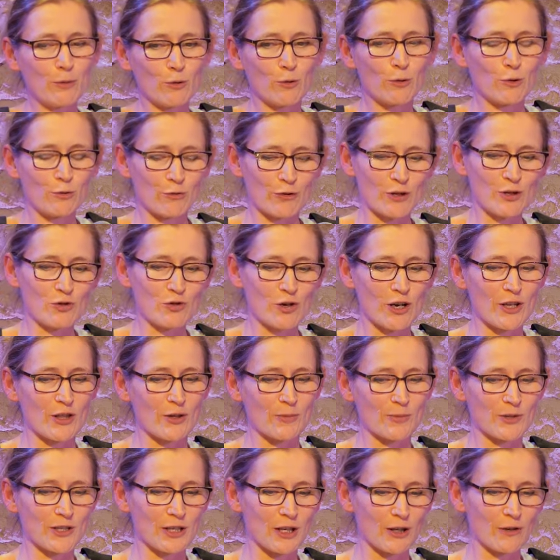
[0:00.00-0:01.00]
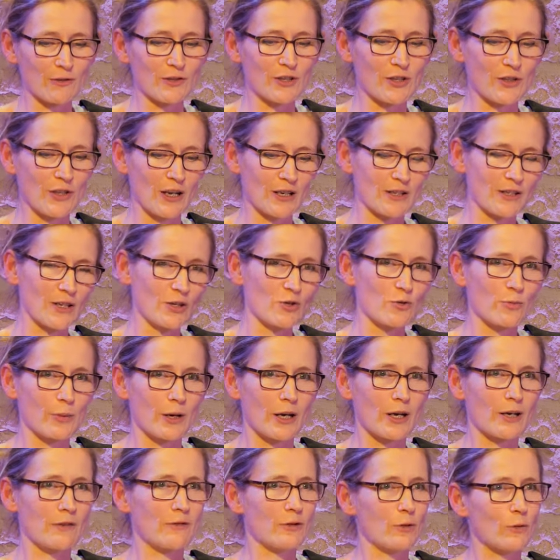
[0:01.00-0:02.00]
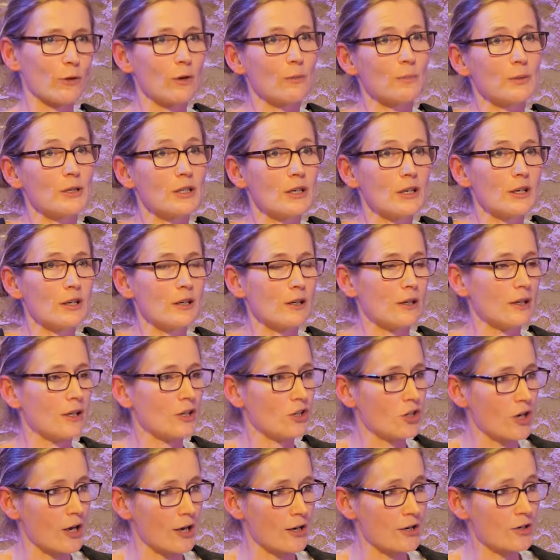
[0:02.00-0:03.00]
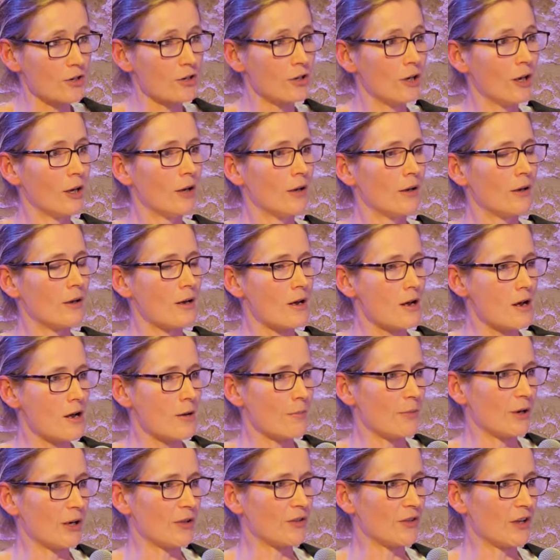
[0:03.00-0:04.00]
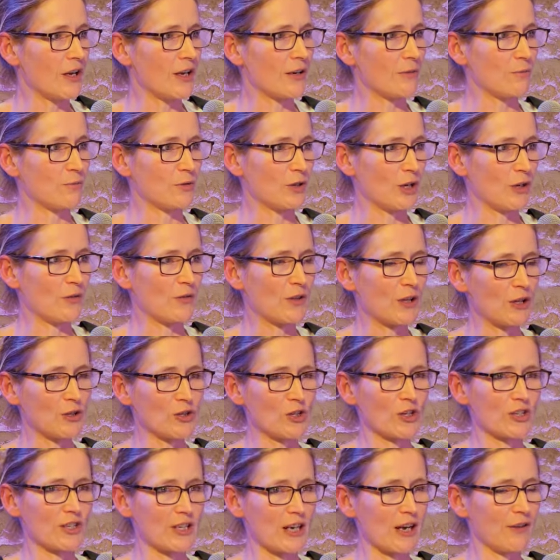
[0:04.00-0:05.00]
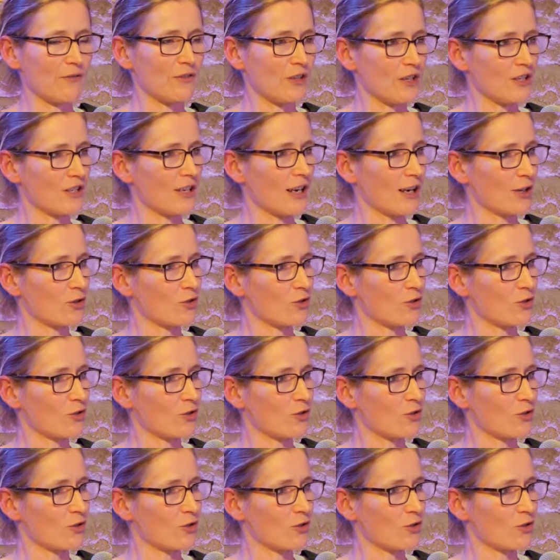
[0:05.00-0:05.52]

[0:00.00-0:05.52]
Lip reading: will restrain themselves and their sexual behaviour won't particularly change, and then they'll just have this